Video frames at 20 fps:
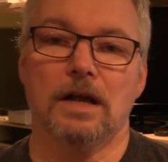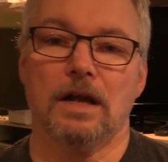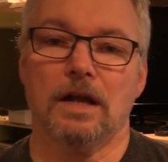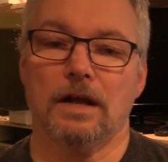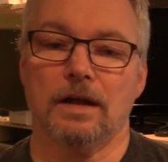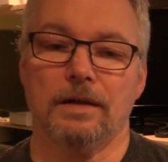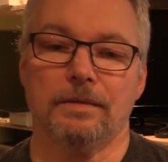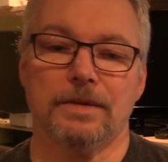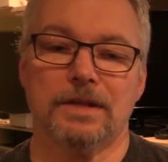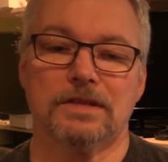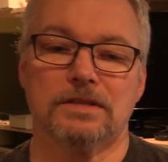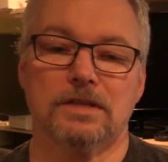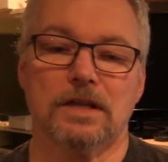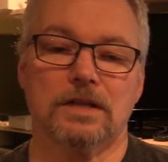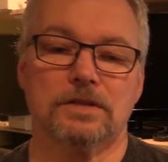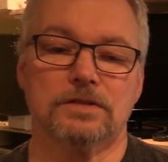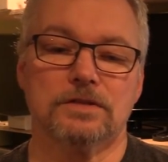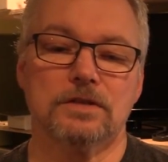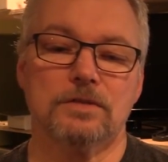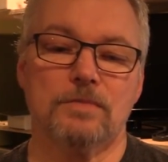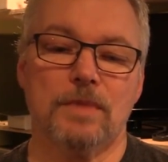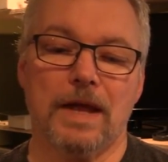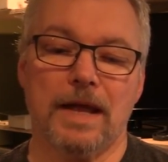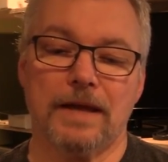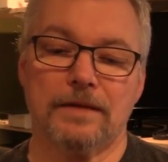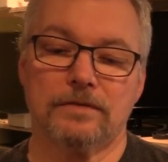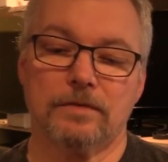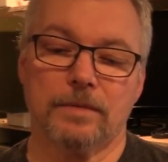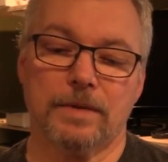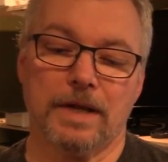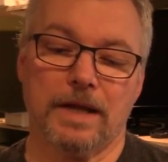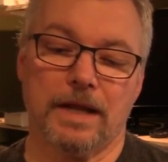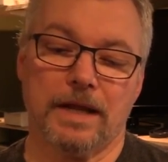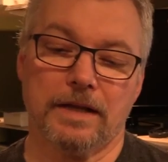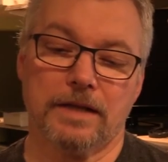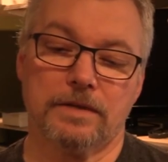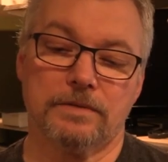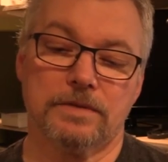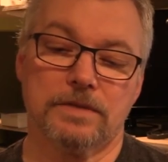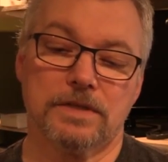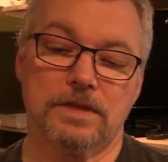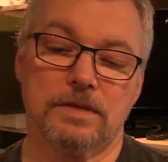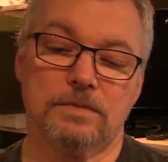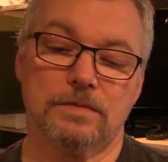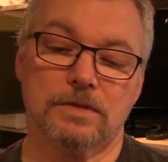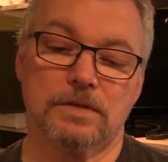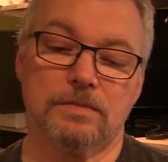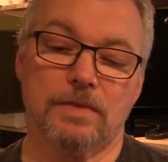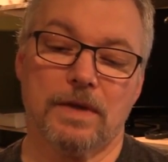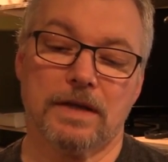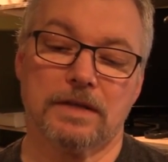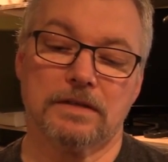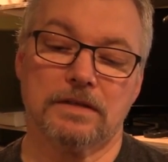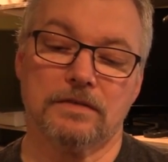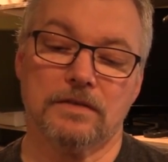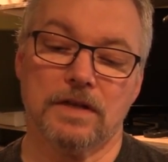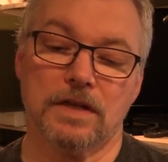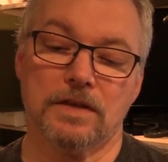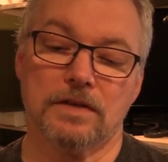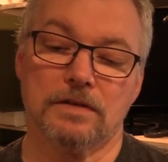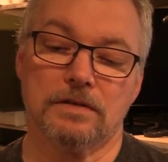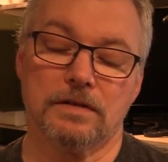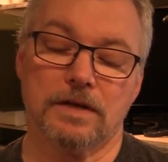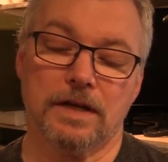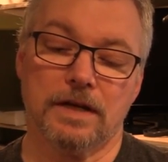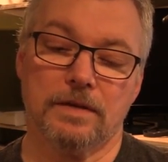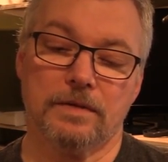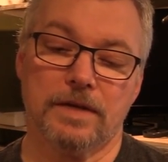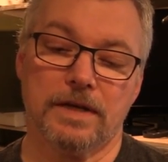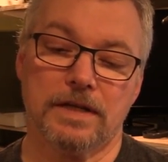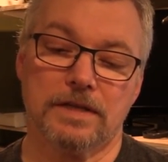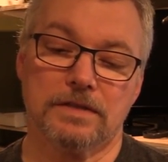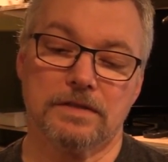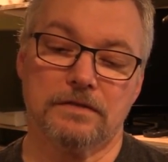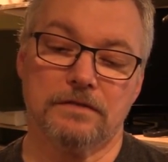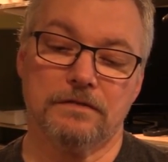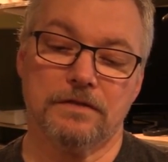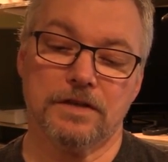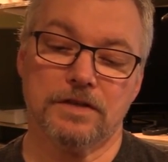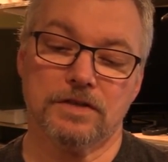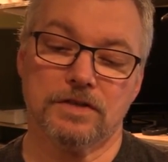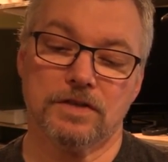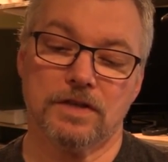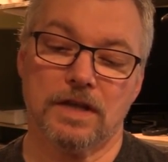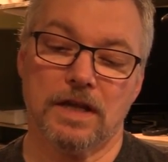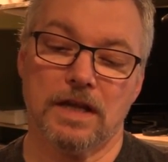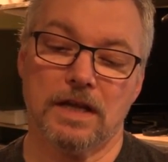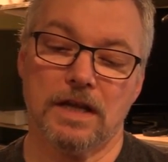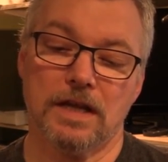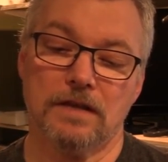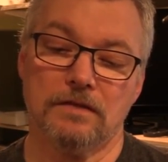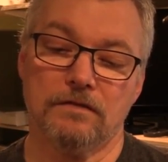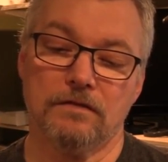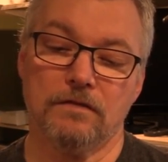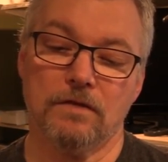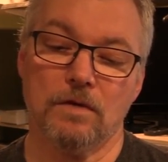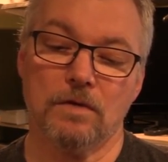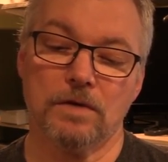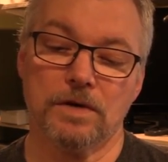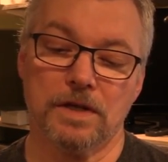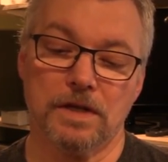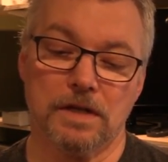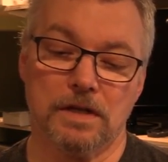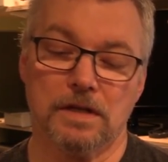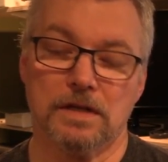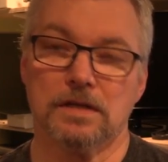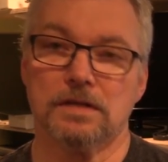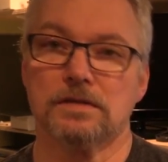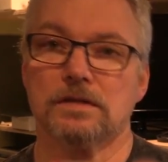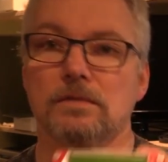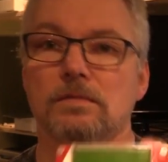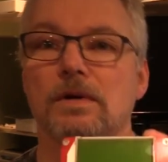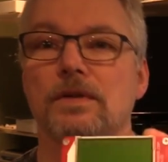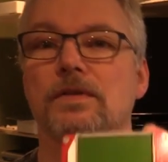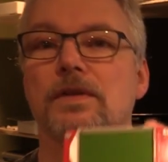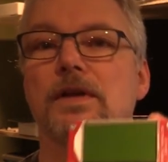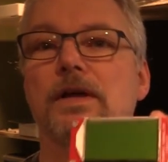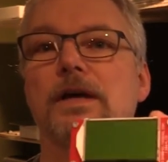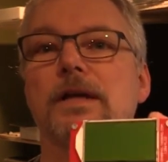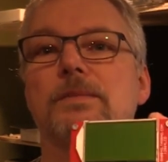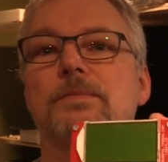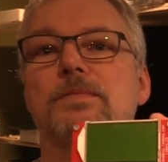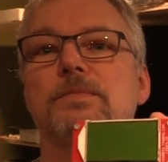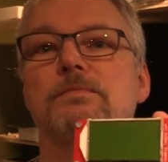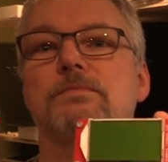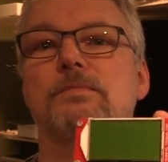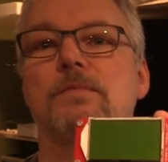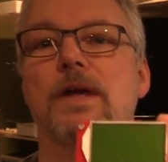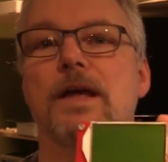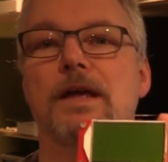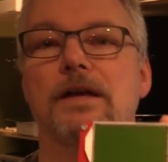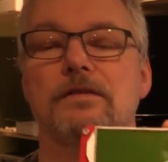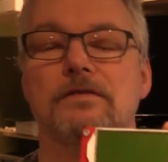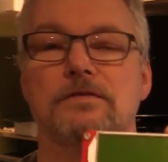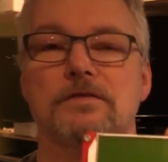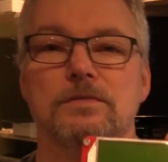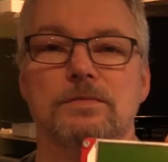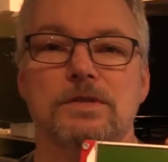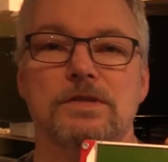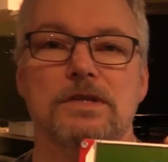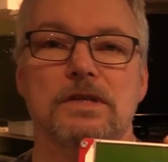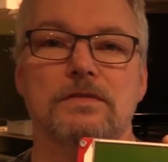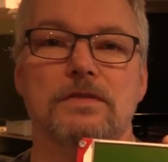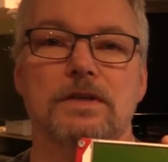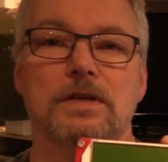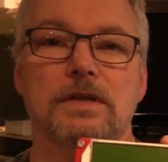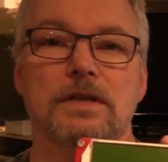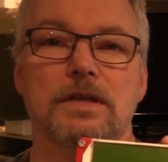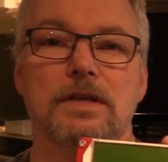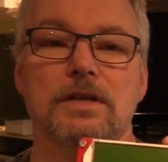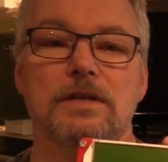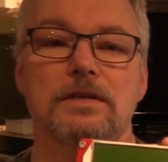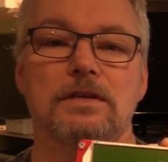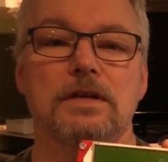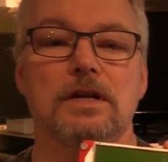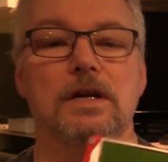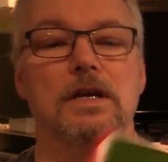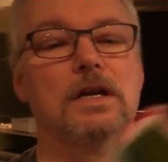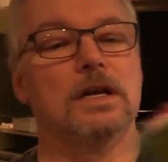uh, it's not too bad from an accuracy perspective either. Anyway, it's a Fish 8840 is the one that I have specifically here.